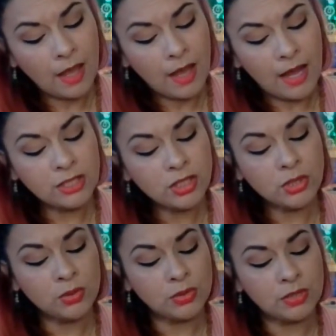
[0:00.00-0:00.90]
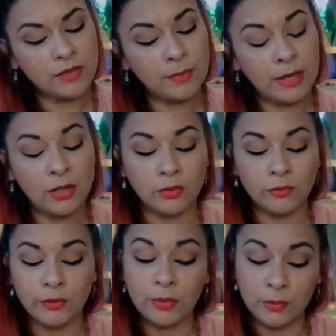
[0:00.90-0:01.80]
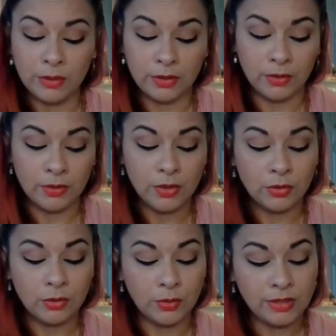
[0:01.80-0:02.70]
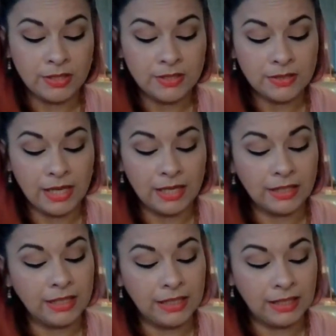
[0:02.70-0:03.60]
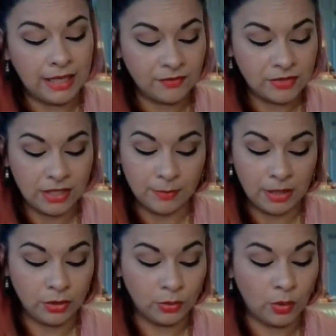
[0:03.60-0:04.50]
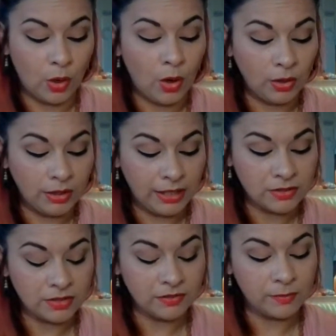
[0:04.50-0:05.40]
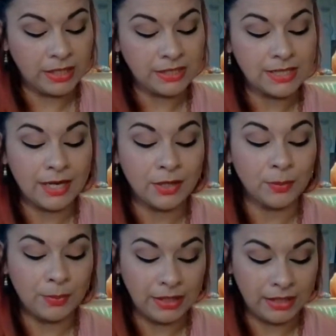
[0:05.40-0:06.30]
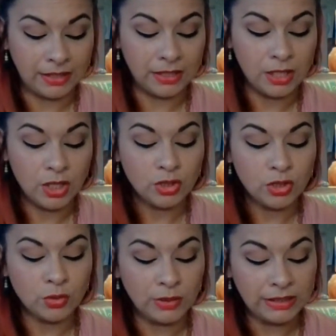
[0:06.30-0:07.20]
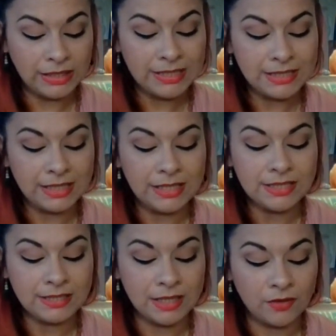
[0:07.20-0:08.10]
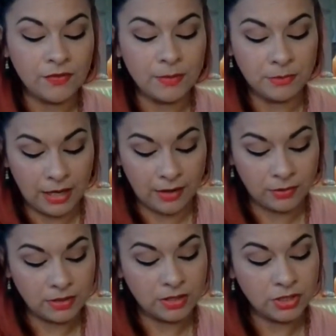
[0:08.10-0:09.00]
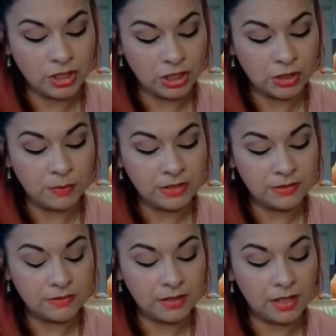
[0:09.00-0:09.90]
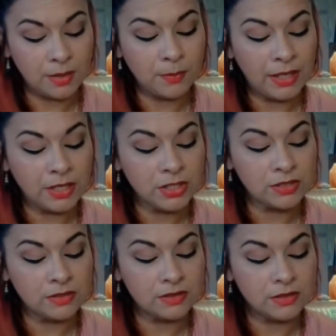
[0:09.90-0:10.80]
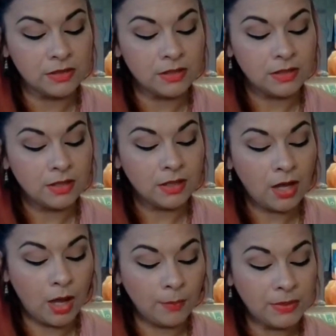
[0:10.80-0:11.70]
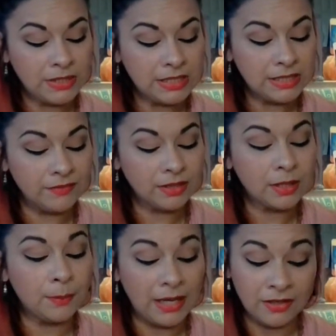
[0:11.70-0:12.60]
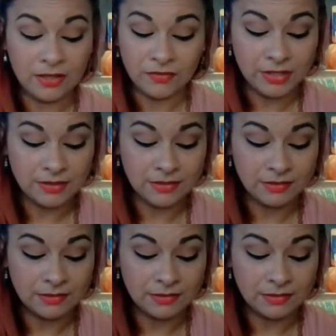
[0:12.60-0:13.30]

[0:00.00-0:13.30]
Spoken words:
I choose of my own free will through this and any lifetime and through all layers of my entire being to release any self doubt, judgment, impatience, competitiveness,